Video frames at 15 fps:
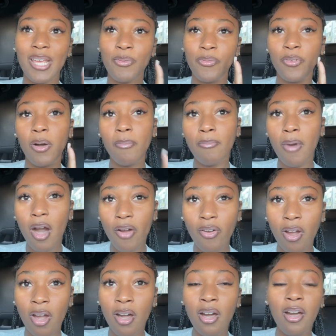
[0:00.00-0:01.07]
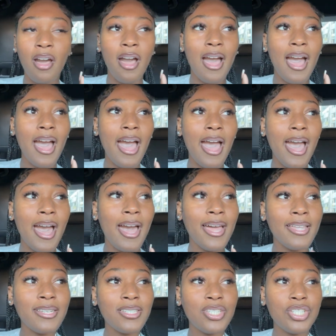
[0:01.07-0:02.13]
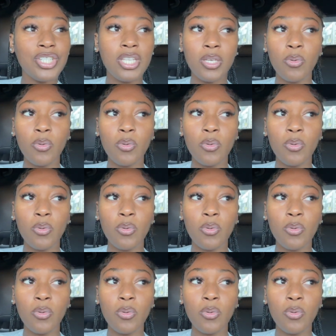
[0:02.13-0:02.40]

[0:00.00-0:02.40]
We've got Mara, and she